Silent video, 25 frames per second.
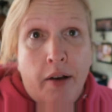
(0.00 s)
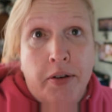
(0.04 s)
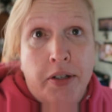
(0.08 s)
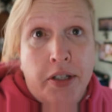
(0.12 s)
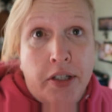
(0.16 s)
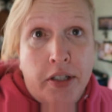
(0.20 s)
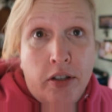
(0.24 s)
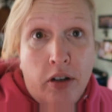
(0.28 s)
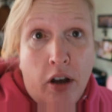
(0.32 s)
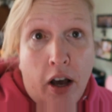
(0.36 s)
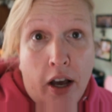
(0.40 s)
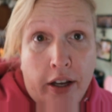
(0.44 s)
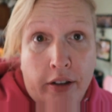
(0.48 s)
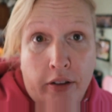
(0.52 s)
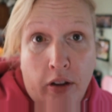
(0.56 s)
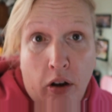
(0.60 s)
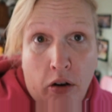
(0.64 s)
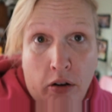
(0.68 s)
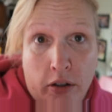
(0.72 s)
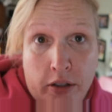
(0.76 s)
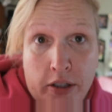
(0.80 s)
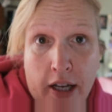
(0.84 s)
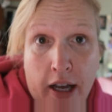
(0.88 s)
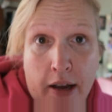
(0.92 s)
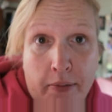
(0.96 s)
I was just talking
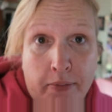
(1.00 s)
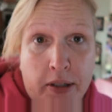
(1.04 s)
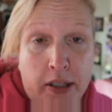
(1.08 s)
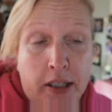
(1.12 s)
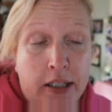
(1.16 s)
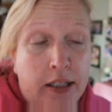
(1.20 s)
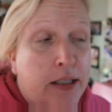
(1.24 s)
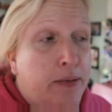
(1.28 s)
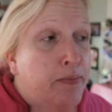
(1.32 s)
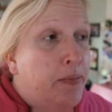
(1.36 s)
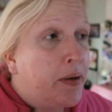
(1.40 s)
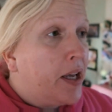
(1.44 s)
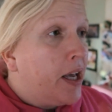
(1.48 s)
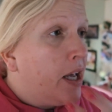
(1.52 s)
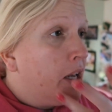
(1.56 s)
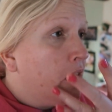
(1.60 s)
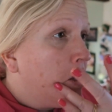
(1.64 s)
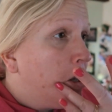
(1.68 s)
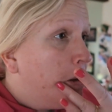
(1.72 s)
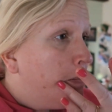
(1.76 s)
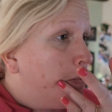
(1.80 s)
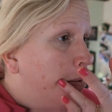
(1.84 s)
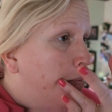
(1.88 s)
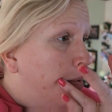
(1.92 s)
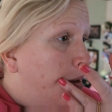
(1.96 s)
the whole time with
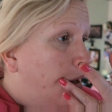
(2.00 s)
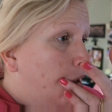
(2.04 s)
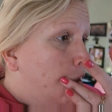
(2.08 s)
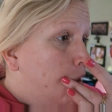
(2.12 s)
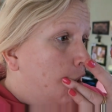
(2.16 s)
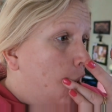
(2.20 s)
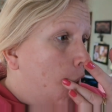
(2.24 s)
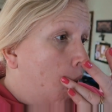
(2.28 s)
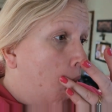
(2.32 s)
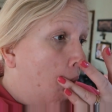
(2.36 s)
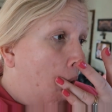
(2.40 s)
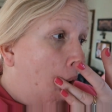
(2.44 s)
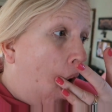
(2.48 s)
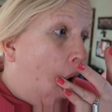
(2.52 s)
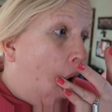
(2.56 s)
spaghetti on my mouth